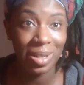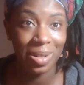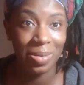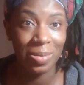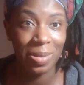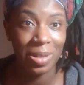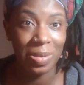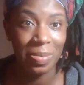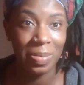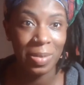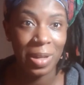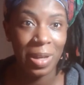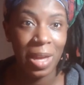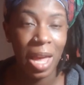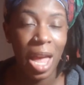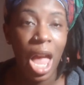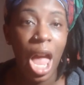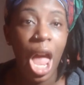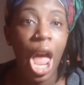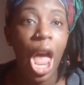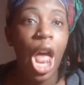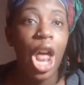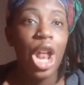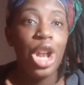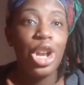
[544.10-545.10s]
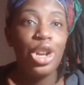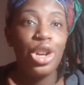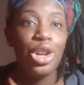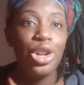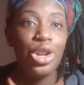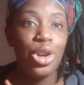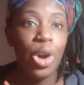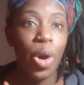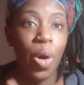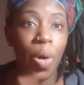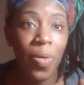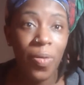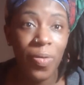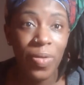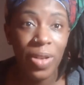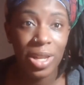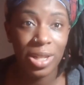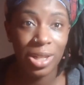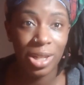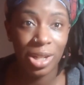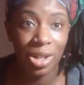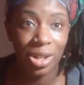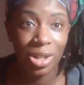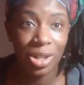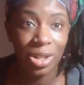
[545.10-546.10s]
with me, no
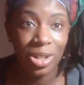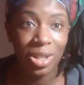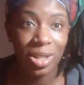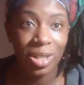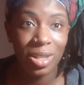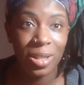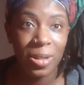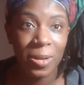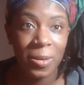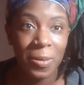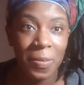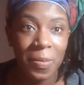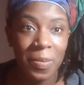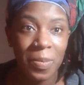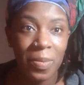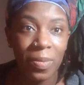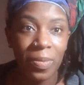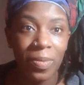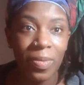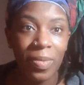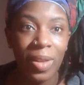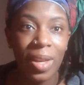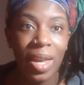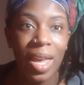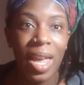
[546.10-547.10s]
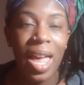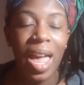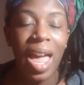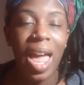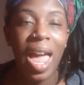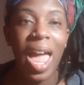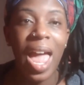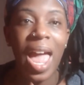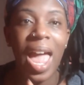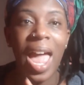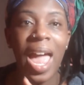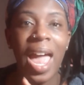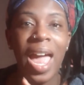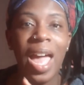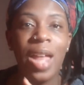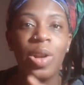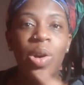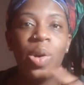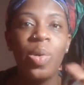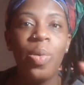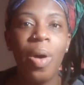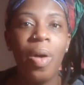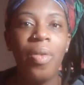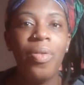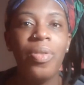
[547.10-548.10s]
visitors, and
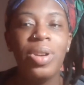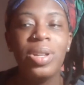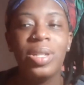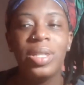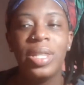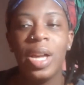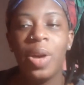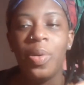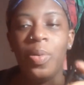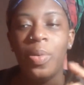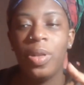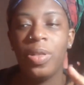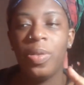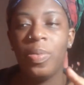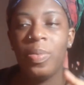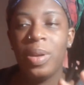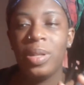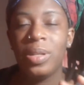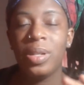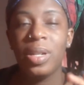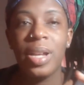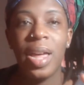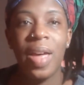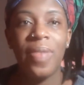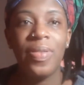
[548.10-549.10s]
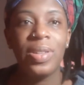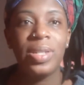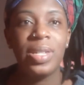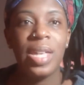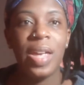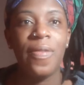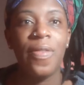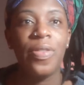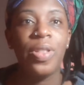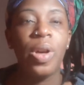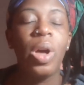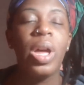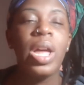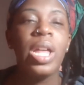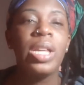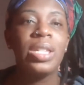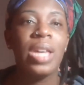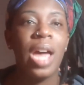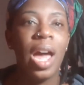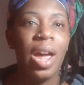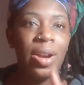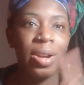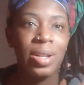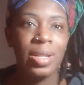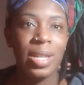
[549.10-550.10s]
whoever is there with me is going to have to stay for the
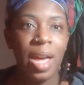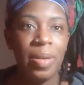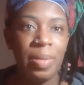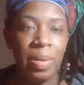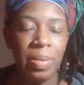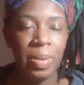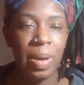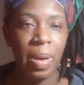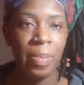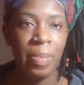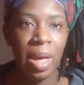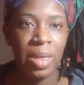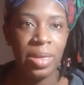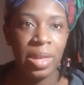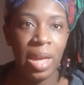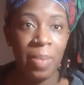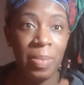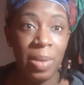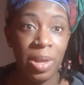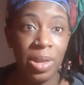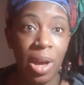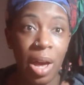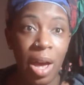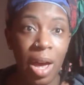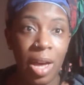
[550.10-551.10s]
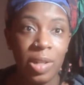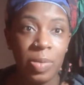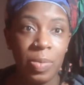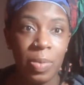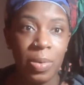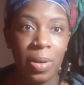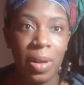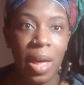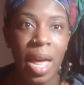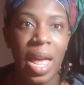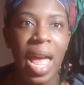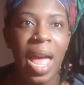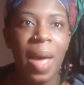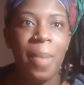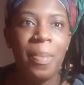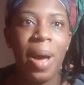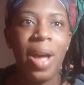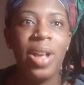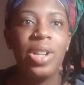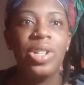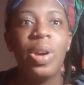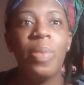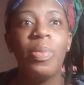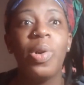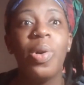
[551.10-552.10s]
entire time I'm in the hospital.
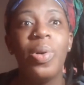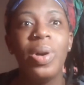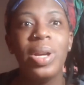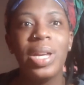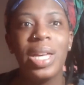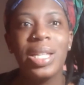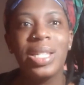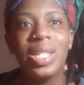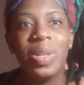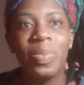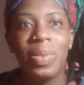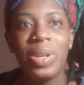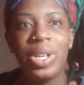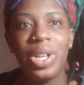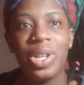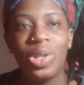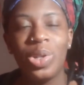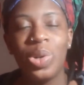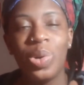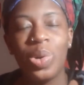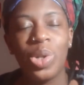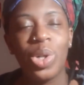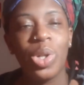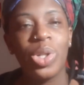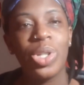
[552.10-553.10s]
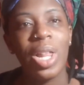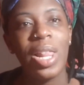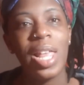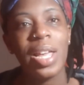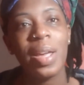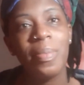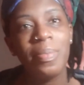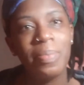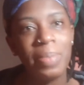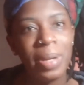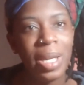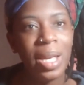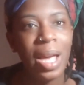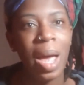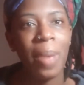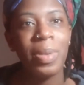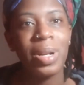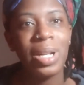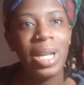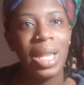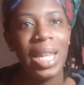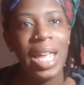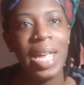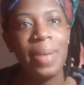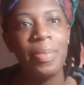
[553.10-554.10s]
Mind you, I'm going in to be induced, so it's not like I'm going
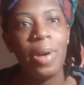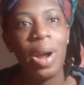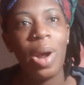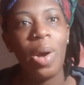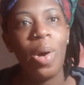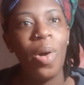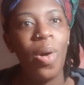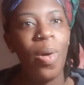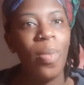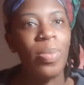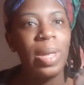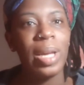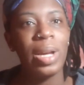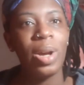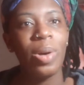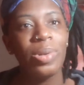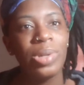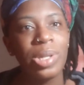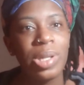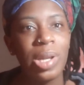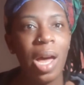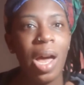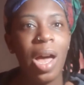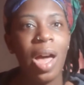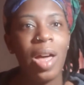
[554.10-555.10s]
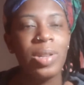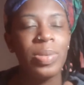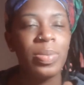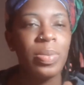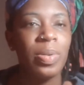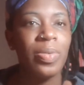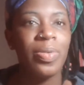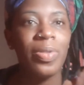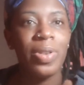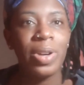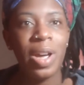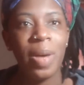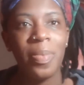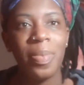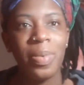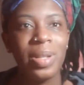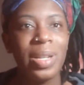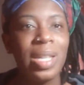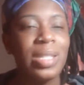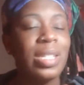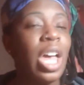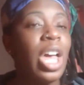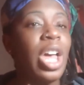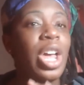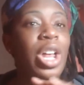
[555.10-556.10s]
to labor at home then go to the hospital for a couple of
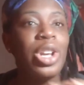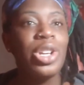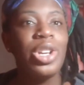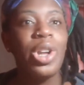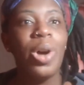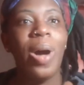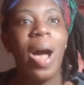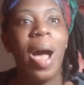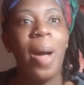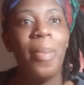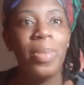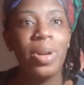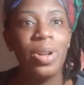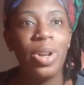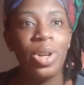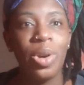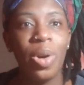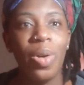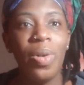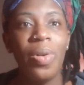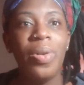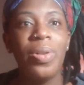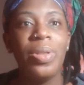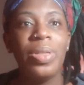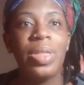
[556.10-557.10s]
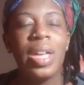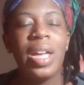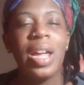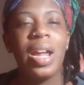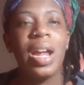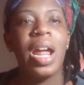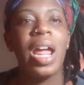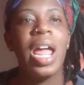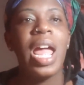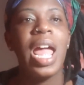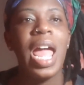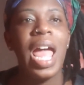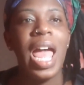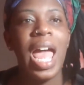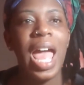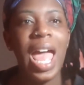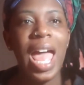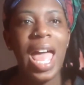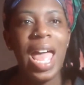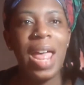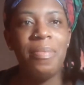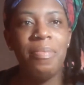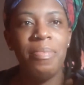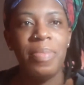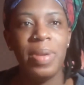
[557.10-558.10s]
days. No, I'm going to go there
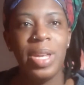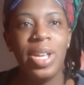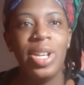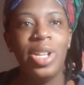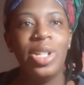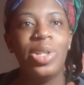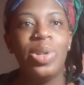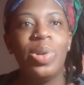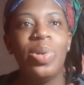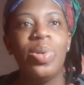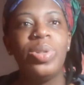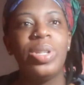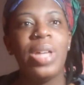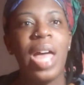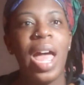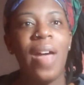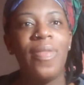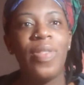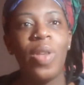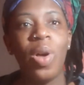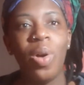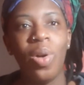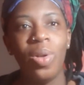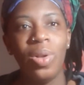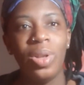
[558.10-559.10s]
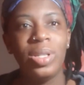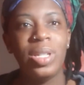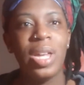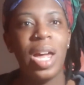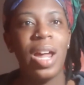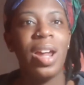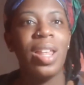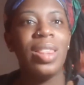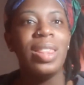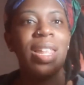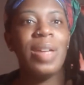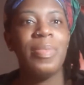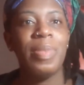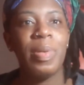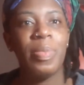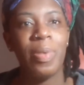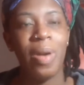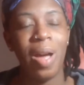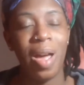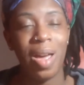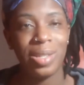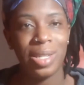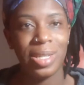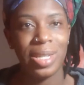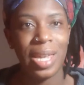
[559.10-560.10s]
and be induced and have the whole entire labor
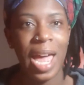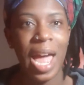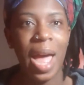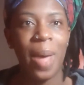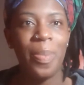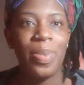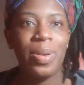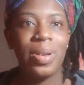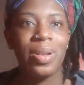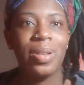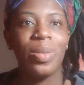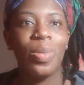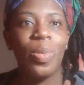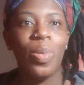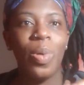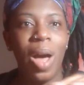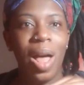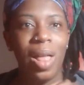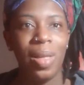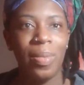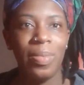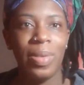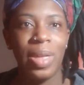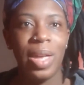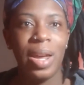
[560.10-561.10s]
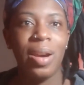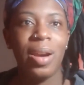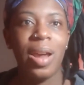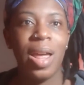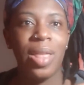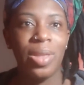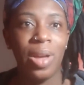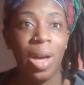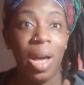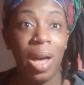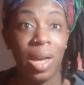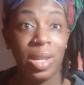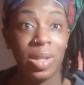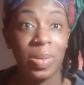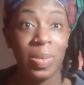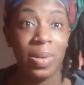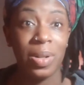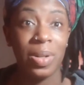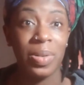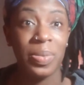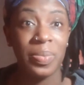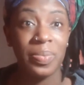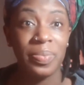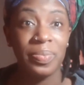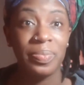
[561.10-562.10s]
process happen while I'm there in the
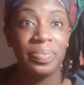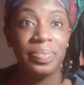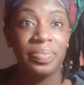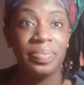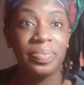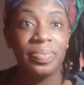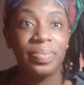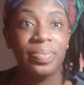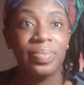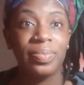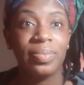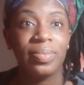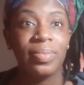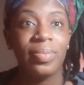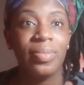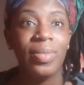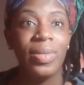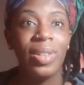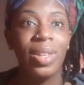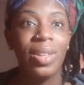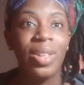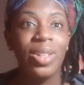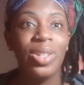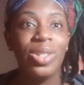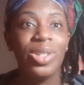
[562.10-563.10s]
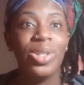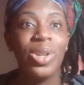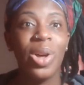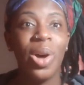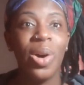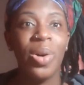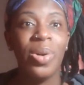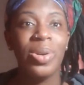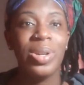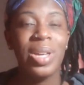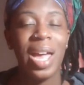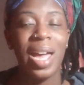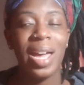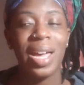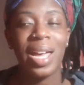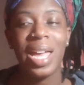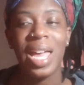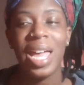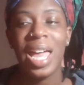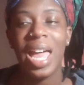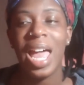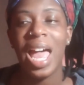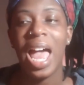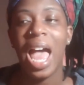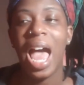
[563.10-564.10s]
hospital. So yeah,
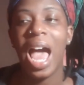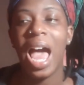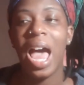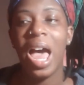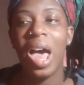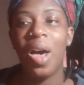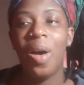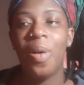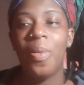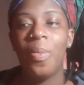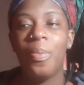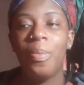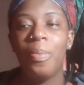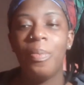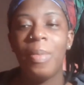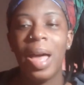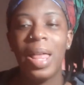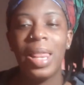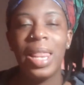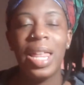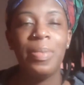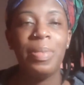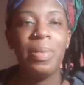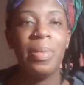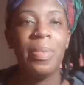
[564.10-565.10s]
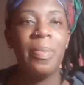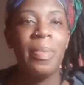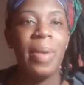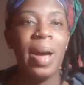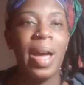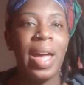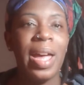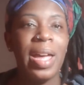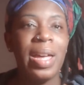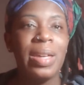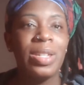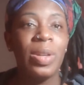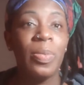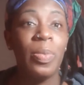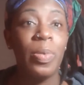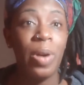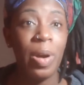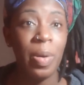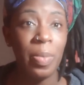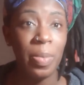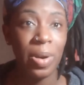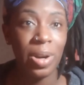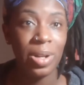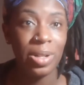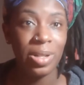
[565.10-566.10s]
my
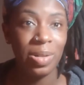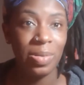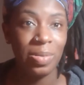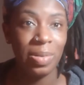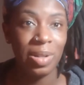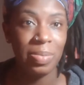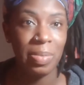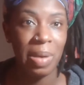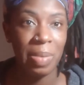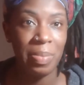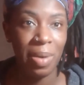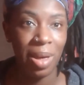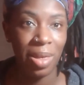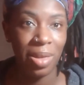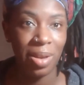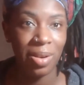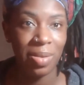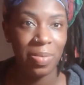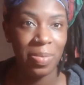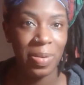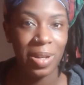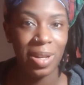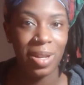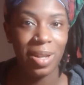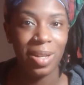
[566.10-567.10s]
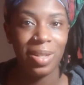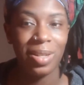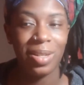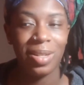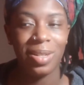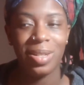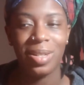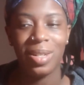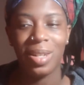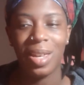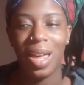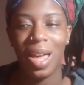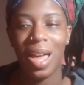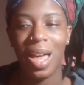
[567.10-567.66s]
support person was my mother because